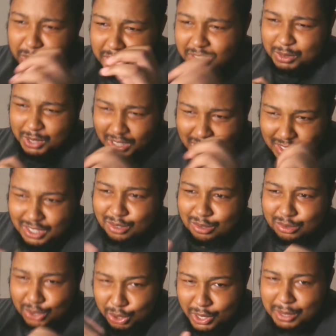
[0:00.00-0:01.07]
we can still
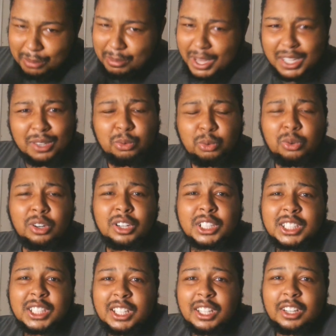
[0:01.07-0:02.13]
try to make it
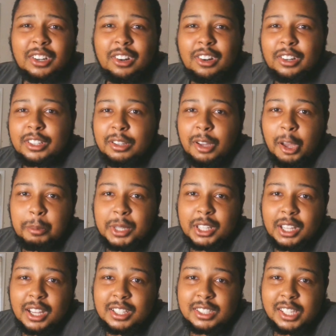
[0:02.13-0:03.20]
work,
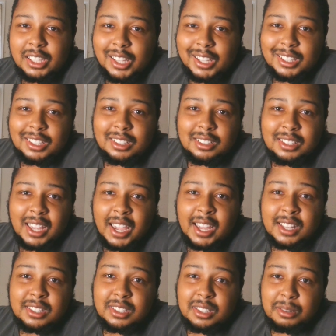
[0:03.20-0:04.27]
because they like
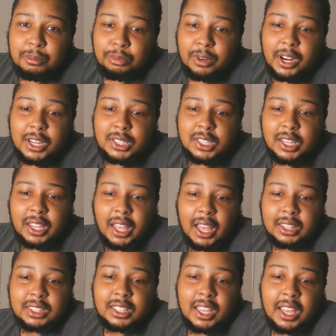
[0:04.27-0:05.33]
dance and embrace
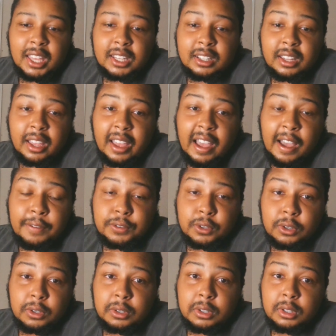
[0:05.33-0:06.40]
at the end
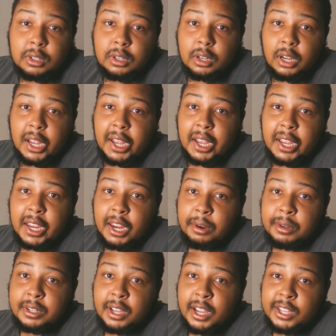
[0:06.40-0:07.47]
after
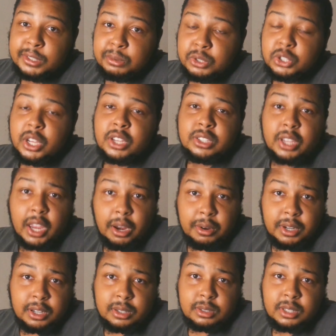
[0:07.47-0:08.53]
Harry dies, which, yes,
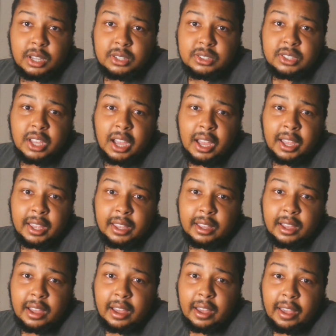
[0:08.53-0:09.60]
Harry does die
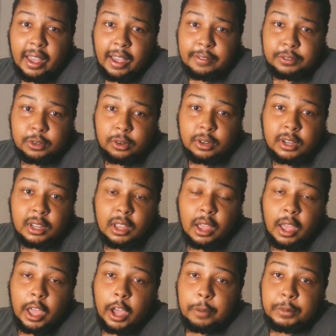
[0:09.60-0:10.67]
after
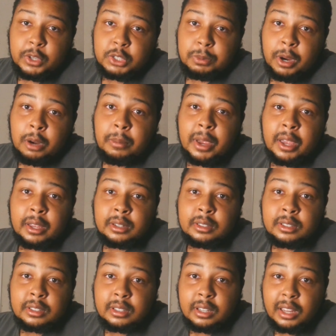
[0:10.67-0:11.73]
helping Spider-Man
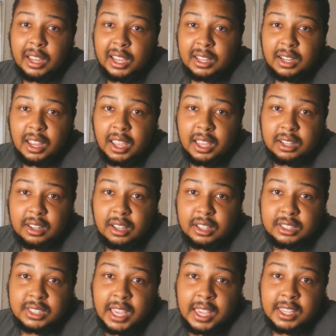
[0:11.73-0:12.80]
and
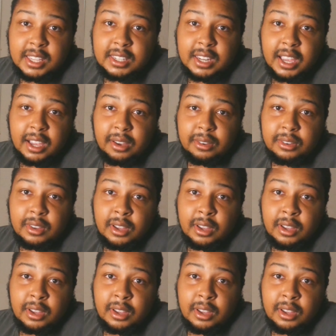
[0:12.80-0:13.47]
taking down